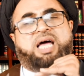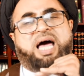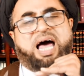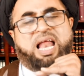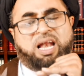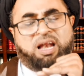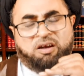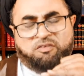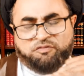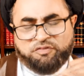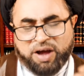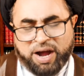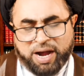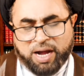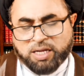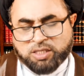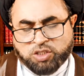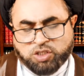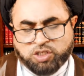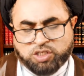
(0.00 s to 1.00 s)
alfa
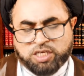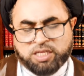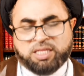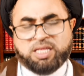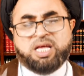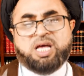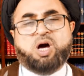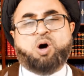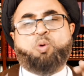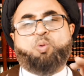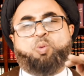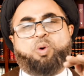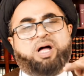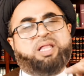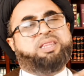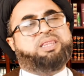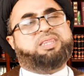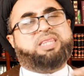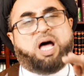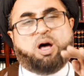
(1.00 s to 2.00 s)
hajjin,
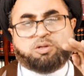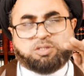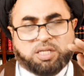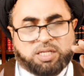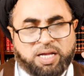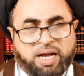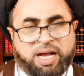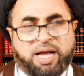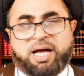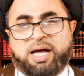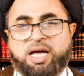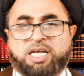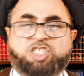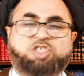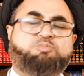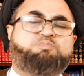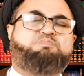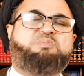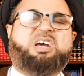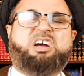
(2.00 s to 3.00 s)
1,000
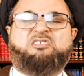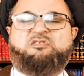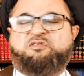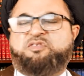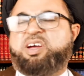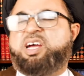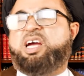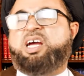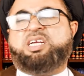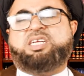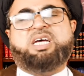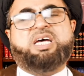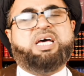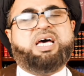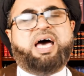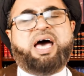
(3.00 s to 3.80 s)
hajj barefoot,